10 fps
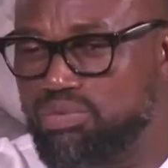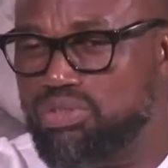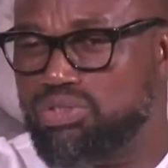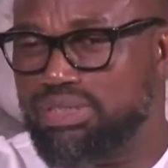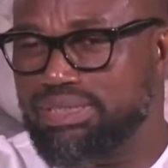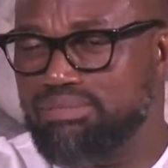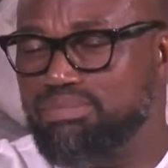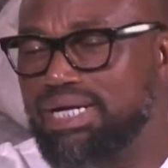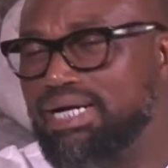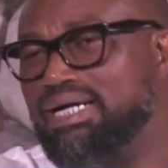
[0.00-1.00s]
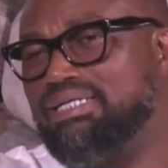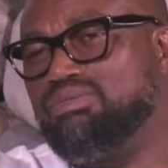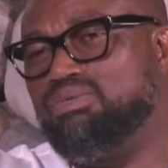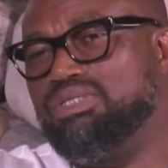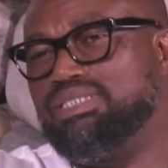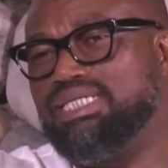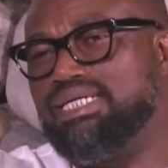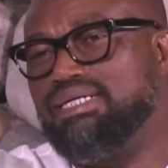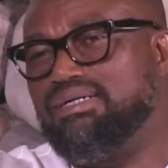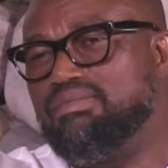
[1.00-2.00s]
what touched my heart was
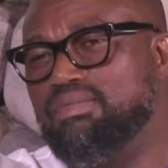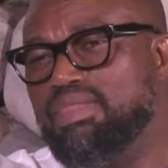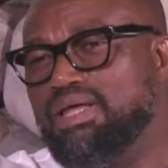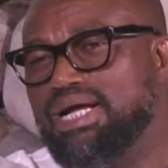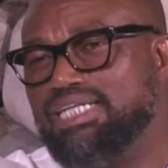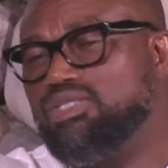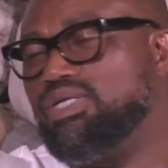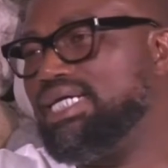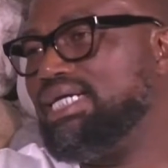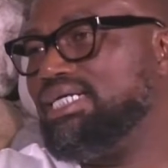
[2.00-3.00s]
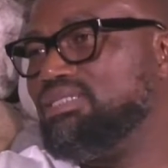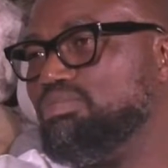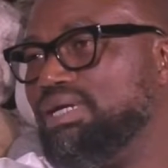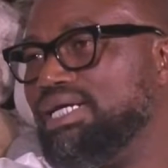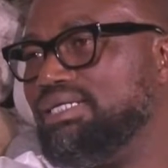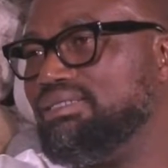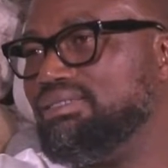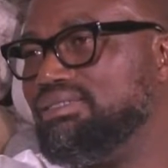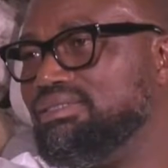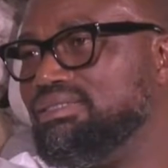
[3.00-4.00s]
I saw the kids
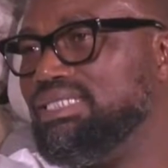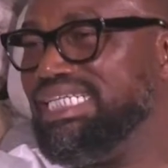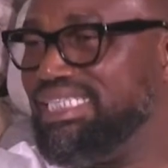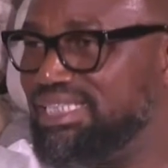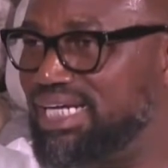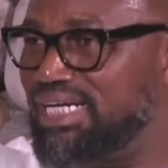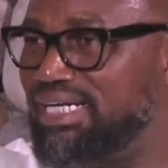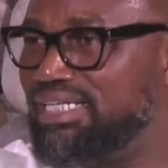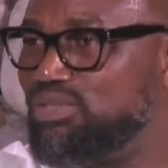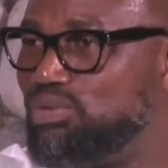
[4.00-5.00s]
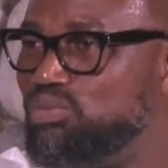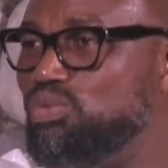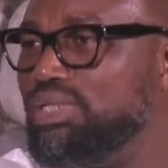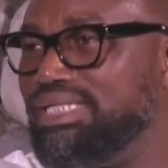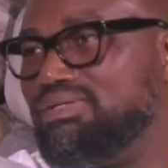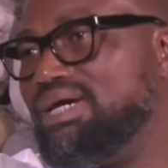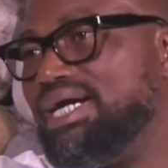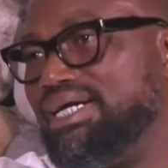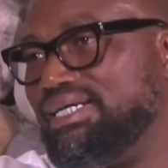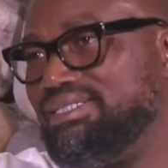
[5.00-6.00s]
playing tennis with wooden
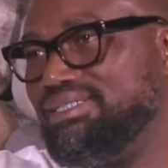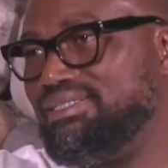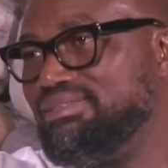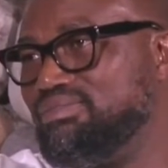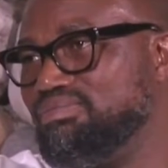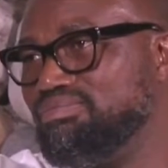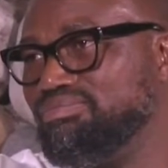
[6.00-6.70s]
rackets. Yeah.